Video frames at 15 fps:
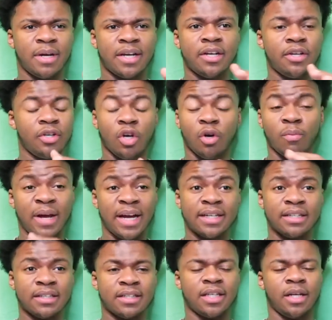I couldn't go
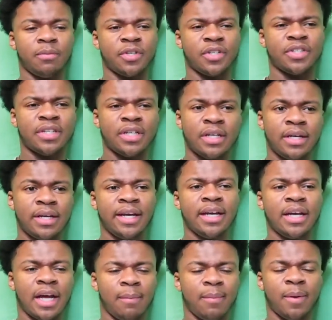back to sleep. I'm just,
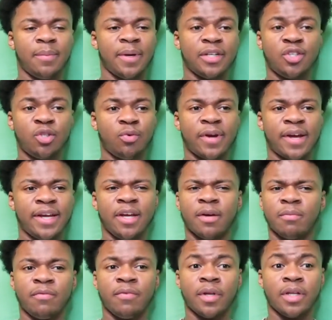I'm up at 2
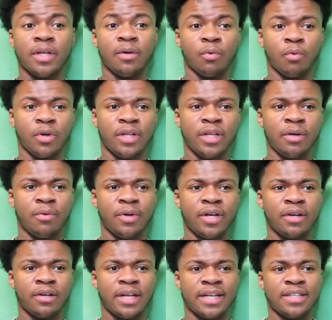a.m. feeling really
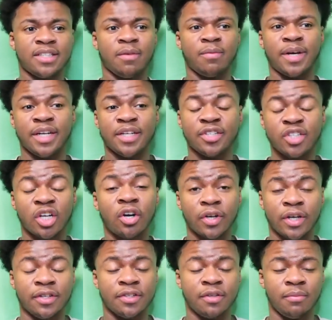weird, like somebody's
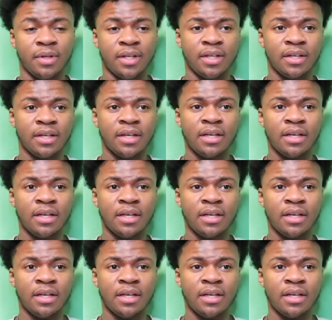talking to me.